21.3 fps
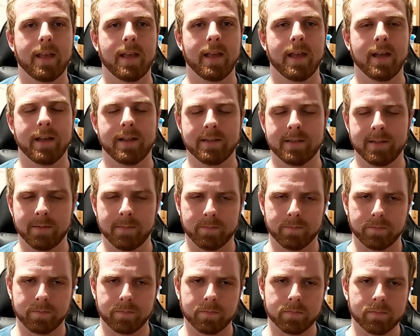And
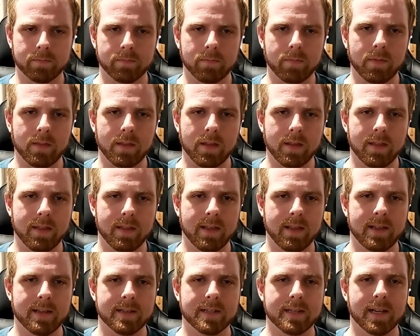
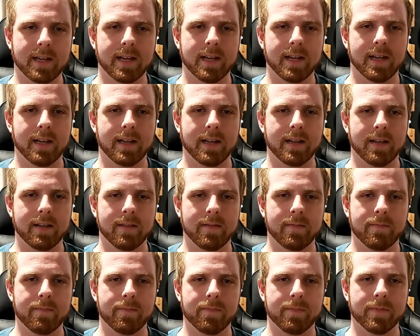these
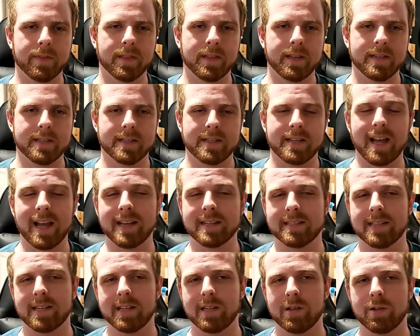
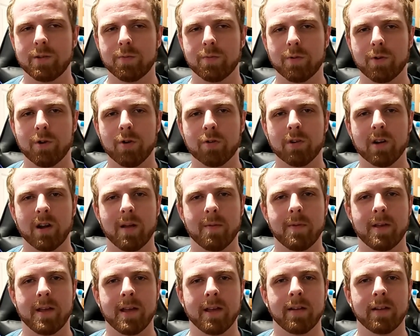tasks that you
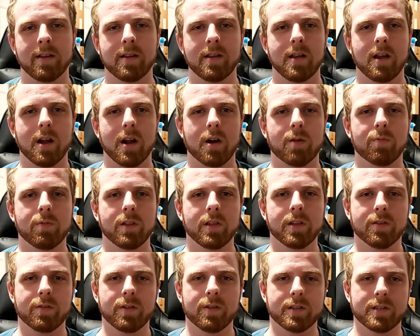program in are
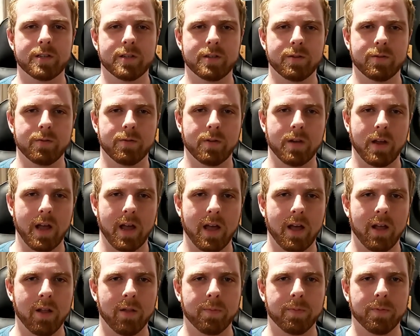really going to
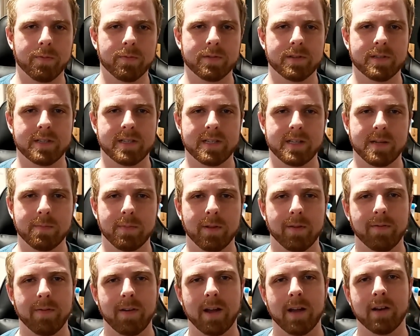help
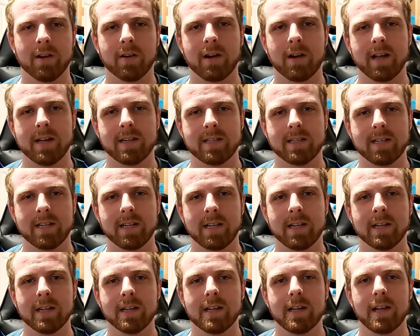simplify your
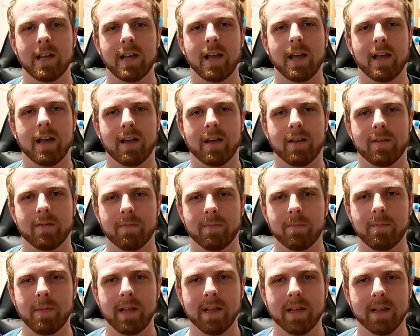IT and
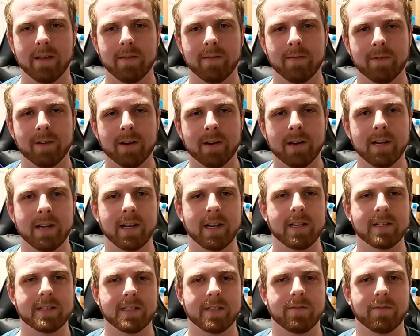make it very
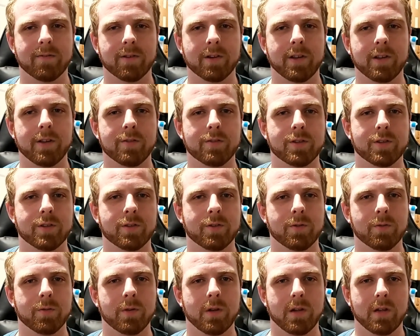easy for you
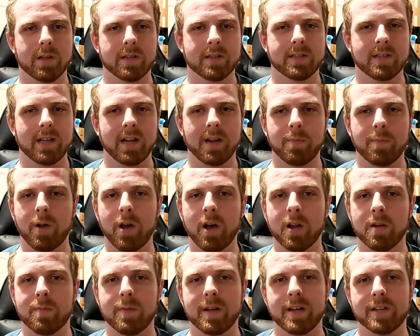to set up
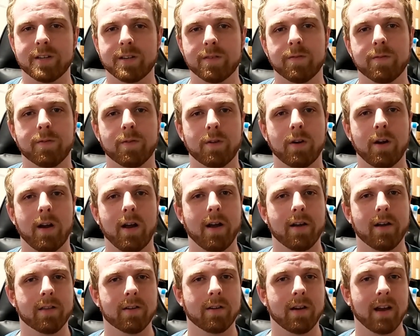automation for
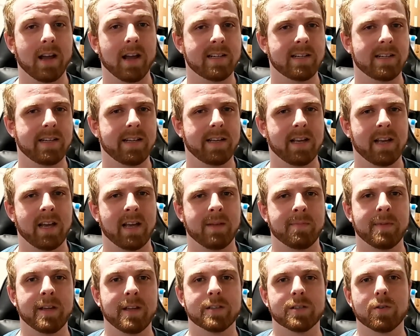other IT
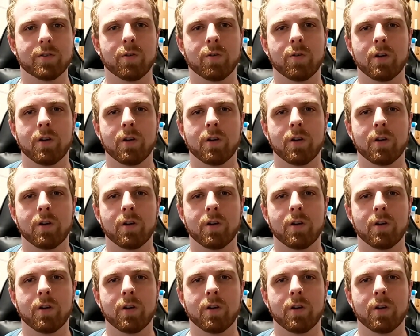admins